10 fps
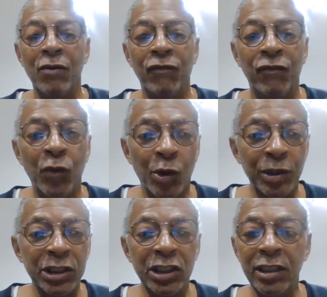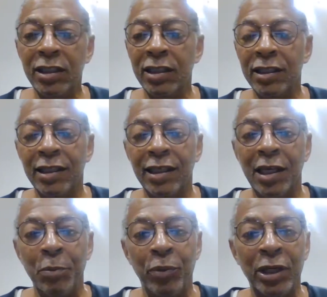foraging,
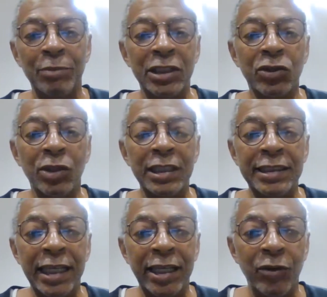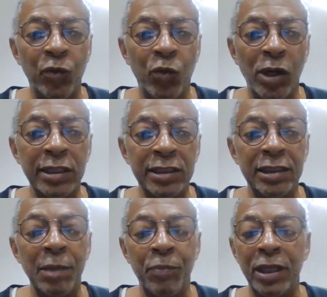but I'm just going to take it one
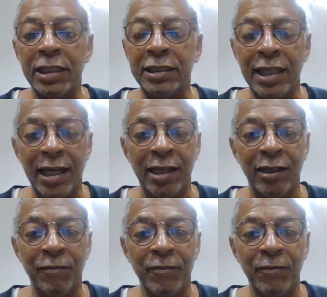step at a time.